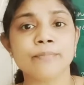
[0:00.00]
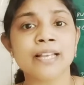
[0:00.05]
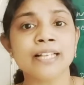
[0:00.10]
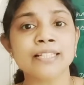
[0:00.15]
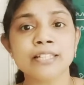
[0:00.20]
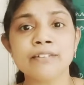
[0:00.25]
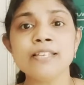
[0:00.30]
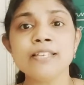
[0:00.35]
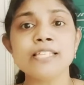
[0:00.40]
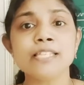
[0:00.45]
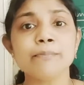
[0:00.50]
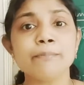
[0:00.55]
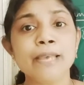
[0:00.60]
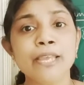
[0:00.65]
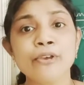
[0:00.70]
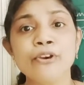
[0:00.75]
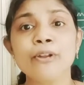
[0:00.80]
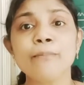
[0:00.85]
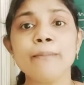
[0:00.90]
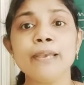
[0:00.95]
Otherwise
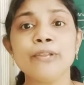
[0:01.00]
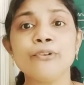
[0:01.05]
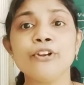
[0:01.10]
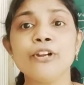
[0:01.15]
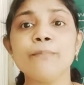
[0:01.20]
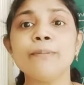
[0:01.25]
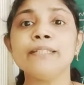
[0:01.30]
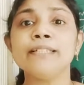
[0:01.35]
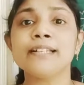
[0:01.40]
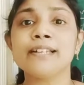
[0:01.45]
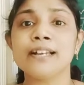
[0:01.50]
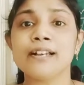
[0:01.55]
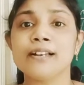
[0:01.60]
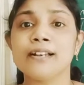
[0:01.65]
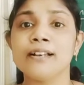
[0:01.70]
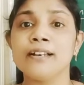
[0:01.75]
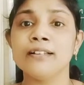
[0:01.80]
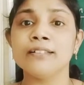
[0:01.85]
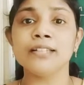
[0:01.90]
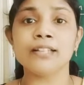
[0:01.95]
may or may not be
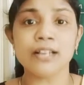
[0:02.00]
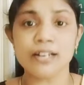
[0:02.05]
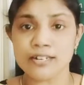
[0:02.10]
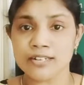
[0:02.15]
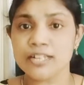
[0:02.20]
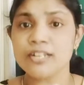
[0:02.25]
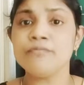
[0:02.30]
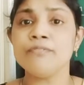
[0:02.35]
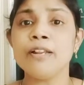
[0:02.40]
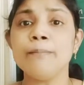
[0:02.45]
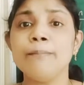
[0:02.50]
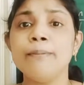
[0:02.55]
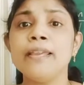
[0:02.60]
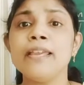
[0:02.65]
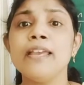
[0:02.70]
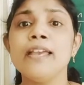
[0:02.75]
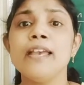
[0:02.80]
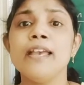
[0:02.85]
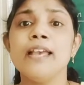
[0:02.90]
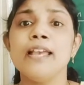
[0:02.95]
the content will
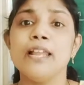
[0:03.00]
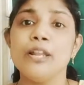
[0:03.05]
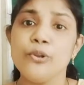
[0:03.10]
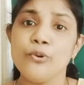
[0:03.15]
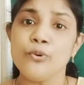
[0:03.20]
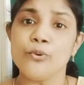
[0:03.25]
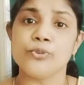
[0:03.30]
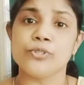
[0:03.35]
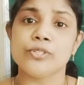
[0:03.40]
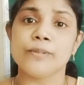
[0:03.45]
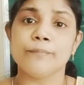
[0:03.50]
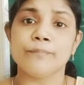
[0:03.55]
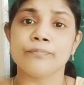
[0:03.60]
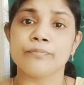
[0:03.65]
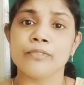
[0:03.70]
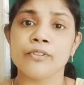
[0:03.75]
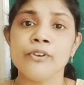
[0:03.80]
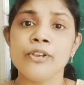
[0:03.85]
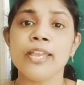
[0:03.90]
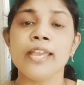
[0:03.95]
be loose.
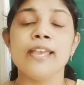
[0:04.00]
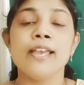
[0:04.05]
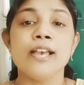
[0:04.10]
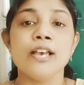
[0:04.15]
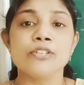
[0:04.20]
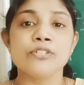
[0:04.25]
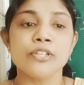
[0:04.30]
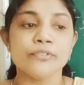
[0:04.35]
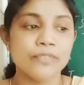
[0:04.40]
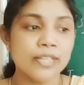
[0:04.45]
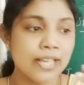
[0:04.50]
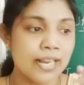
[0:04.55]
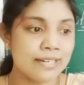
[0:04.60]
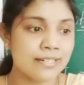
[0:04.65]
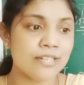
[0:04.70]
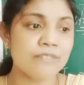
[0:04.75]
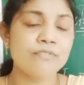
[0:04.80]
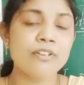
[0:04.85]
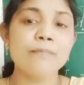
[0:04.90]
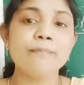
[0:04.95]
Okay, so if the
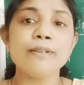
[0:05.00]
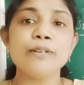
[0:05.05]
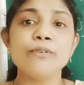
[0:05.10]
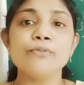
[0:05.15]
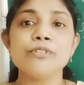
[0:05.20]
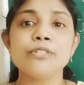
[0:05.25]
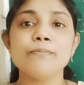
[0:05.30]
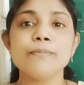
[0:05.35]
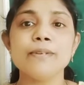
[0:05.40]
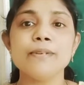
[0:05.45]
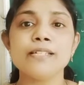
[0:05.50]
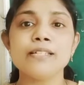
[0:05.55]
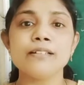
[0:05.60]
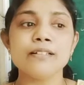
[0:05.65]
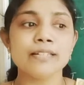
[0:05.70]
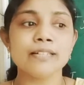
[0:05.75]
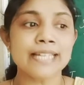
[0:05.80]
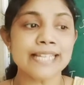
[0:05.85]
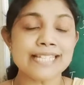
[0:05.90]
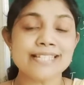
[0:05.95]
content will be loose means
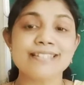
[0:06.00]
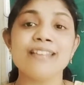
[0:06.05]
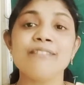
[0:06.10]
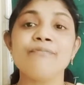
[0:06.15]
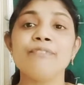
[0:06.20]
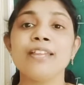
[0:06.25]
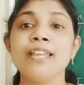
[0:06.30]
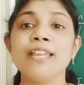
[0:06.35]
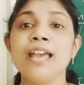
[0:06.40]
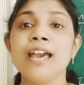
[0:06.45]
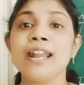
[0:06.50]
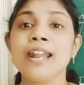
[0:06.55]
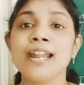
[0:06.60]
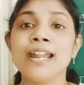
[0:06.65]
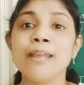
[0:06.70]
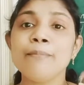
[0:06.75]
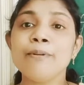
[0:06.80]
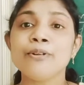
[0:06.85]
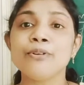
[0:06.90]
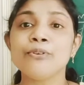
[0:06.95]
next time we are
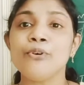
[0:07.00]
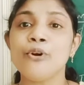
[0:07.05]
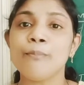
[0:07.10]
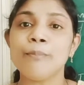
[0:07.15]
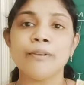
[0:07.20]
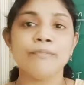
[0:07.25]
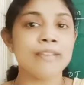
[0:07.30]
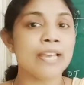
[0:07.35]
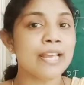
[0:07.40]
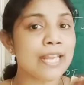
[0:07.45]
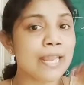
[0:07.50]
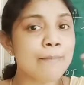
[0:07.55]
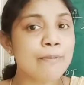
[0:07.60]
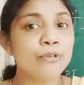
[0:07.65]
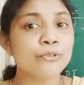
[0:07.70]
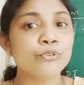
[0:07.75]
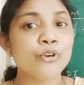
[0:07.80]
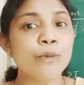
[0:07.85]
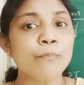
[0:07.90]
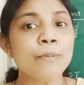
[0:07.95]
unable to open. We are able
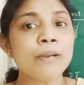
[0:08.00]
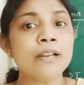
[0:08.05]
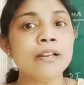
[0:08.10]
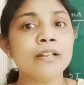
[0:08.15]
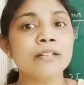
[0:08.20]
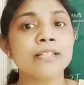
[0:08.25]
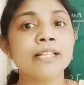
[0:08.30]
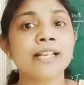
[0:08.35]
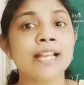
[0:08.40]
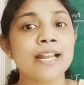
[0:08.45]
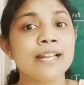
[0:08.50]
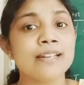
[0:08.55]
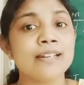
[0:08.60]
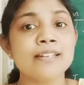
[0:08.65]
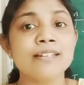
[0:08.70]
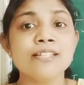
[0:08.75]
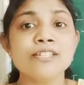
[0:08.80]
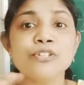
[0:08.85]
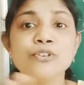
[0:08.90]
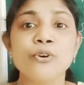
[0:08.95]
to open, the content
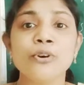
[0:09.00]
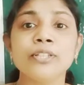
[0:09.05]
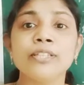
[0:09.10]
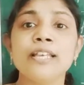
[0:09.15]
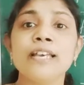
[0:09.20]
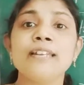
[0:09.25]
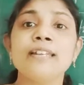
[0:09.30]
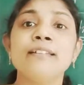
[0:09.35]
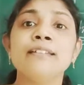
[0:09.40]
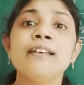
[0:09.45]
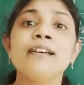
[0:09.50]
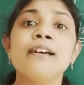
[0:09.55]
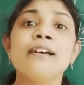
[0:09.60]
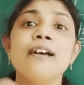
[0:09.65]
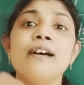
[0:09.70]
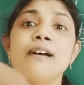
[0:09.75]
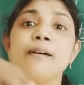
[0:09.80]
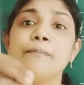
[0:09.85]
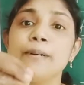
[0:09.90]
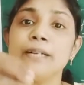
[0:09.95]
is not there in the
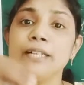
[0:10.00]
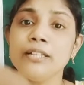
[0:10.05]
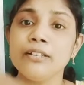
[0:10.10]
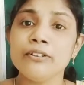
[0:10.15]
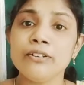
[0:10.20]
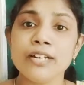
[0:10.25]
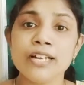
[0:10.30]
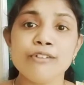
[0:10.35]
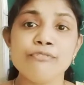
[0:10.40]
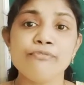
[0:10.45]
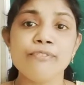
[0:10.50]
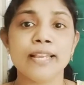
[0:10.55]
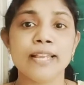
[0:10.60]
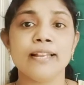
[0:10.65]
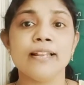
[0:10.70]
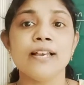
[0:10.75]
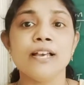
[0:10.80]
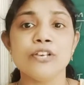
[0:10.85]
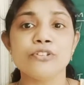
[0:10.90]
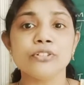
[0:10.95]
particular file.
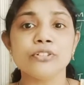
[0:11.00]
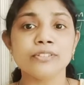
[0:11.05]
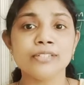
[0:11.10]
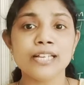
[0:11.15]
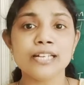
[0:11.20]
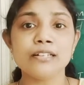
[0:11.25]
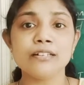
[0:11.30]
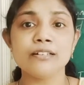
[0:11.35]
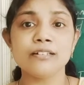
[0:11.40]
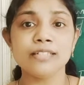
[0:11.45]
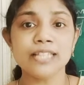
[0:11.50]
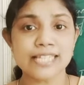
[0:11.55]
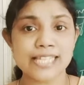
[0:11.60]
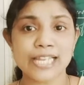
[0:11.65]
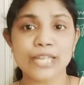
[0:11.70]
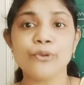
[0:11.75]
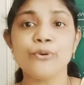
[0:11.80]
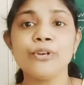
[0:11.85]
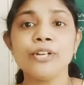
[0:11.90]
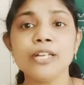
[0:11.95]
So that the
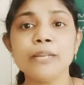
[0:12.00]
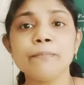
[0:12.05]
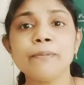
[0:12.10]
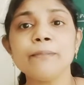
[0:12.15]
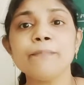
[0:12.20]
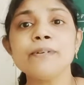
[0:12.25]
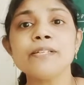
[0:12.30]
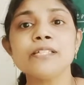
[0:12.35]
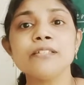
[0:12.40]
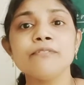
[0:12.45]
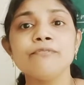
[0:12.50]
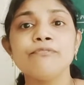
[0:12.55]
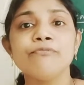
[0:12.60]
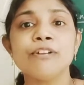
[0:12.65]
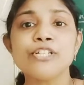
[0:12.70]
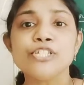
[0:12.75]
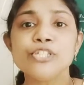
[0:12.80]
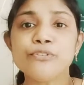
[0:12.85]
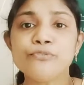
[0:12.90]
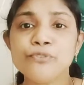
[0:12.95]
security purpose,
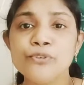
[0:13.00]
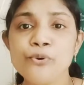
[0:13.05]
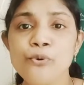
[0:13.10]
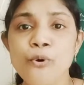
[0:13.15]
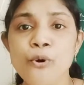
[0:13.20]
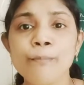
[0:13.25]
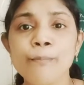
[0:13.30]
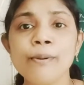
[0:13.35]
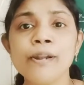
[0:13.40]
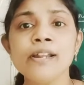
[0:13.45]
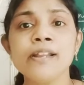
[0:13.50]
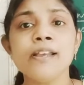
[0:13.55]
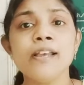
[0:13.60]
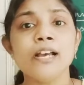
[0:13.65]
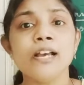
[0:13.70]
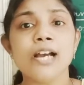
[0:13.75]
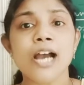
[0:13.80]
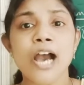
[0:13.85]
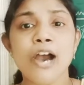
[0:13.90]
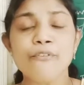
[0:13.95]
once if you open,
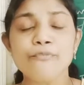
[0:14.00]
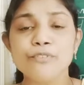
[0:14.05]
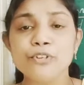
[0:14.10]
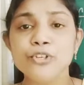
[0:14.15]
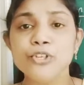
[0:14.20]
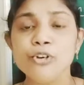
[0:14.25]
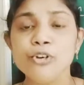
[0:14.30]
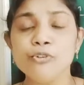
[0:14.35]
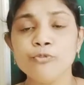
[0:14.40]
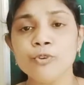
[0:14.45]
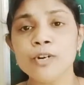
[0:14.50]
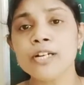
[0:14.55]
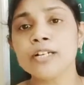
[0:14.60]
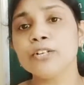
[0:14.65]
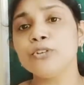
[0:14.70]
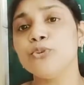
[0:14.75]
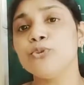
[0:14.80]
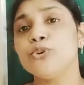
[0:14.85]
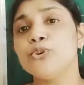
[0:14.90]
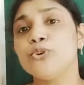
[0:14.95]
after your work
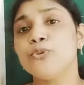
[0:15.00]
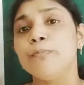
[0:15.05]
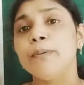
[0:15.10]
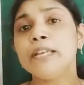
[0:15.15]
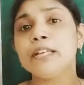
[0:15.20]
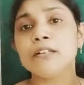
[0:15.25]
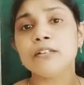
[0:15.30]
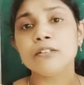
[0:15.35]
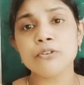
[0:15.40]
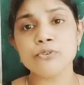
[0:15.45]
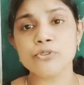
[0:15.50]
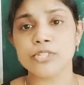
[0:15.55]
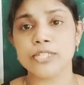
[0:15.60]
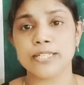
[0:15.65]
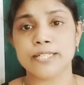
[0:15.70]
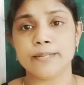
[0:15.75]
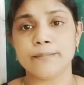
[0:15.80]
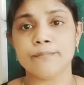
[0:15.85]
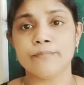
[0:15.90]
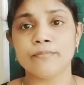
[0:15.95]
you should be close
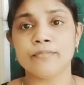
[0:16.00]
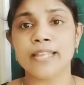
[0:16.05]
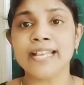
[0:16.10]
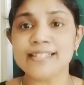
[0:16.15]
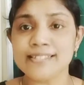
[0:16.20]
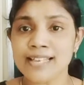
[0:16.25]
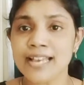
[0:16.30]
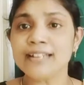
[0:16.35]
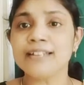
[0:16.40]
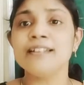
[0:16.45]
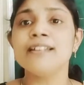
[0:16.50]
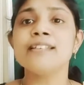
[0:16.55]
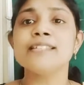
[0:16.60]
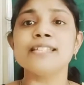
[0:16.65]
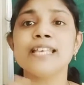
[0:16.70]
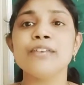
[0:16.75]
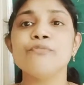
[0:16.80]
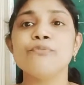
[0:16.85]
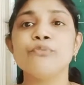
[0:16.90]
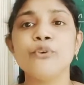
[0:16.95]
it. Exactly
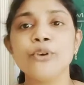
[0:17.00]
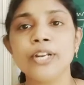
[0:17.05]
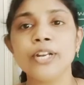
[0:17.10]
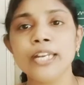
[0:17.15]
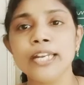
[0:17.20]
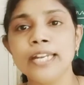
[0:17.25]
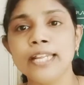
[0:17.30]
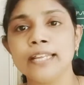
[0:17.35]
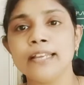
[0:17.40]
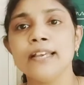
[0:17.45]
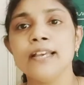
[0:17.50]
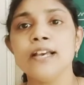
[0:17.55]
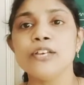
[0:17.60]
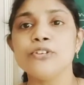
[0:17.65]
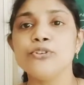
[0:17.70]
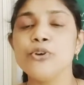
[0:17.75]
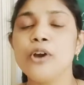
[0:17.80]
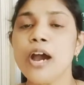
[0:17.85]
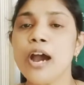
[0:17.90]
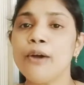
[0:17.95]
same for reading.
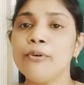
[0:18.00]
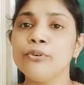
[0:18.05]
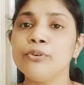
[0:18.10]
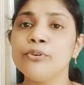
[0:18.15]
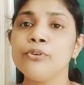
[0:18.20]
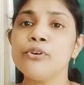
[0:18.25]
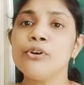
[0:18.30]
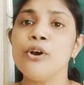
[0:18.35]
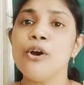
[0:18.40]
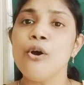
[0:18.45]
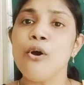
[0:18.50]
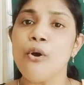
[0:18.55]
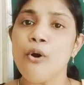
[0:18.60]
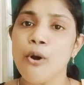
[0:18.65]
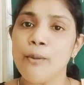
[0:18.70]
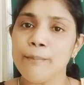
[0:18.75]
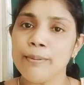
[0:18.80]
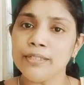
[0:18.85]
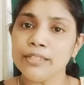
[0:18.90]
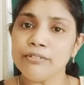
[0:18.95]
You have to
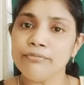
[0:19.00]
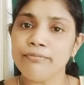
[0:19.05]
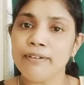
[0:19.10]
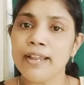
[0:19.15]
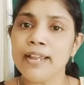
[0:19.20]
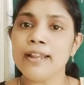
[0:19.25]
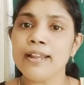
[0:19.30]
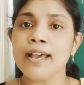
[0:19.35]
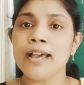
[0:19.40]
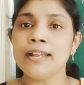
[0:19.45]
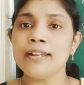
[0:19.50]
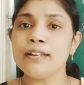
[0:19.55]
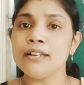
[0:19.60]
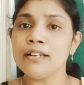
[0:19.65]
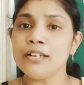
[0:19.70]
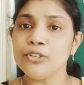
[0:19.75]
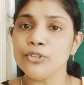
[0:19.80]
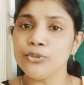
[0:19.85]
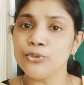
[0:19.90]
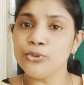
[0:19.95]
open the file and
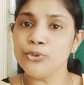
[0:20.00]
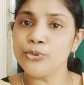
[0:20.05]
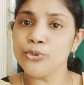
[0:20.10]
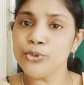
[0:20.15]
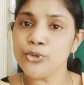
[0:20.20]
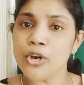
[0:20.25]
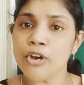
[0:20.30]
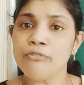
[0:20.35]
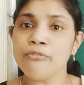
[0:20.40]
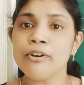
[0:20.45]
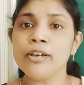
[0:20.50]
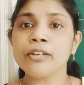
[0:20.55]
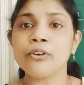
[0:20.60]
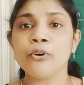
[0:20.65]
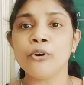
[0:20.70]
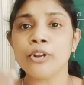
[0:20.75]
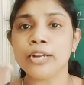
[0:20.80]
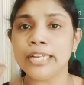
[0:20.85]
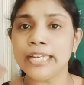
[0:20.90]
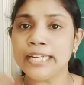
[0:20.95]
you do your work
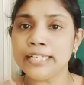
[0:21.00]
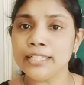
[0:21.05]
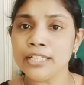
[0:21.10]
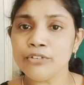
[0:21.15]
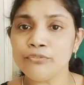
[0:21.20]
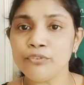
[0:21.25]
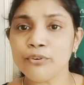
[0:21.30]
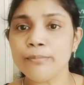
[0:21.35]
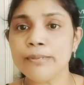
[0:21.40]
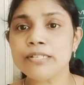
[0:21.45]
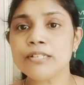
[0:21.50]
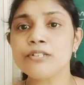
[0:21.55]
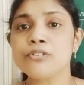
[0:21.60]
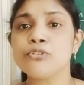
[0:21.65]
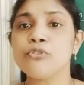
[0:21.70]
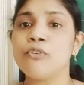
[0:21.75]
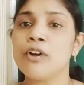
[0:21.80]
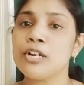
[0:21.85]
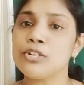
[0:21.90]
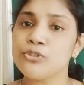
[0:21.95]
or read the information.
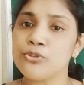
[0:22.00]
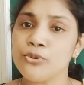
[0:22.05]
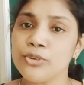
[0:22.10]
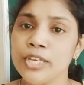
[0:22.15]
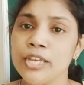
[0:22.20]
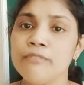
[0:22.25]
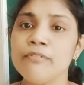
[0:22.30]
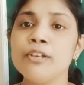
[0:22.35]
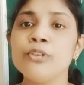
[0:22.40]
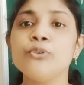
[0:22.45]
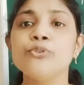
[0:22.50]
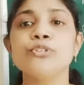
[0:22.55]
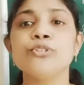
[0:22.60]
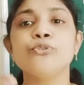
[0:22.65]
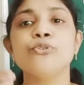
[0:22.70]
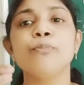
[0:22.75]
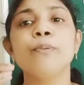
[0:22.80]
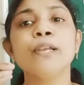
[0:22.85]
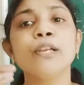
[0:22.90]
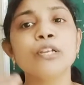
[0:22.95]
So whatsoever you
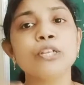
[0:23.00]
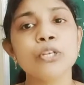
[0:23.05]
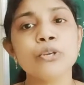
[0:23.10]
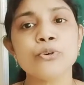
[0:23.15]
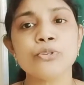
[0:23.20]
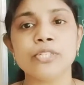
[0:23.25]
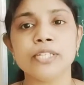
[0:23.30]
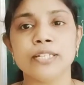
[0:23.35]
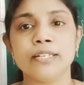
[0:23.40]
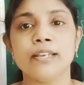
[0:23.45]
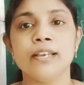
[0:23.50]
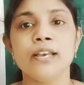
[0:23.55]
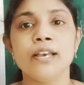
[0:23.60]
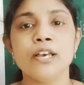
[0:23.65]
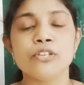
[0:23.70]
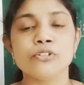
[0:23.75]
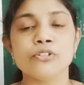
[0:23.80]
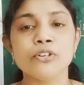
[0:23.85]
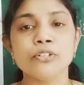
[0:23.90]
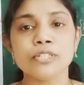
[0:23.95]
should be close it.
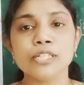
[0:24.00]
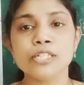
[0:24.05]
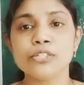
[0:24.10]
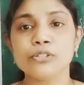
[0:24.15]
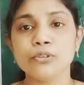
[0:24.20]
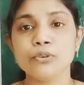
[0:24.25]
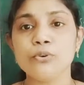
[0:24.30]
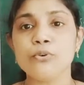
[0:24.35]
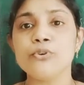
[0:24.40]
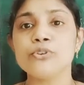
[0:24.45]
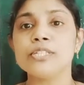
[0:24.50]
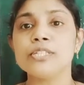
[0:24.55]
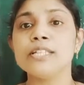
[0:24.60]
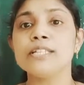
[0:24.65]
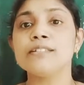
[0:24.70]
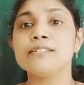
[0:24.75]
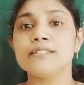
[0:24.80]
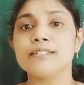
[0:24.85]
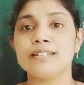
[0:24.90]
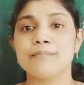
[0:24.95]
So this closing
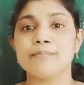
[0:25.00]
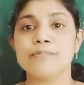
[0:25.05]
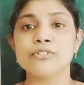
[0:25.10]
stream.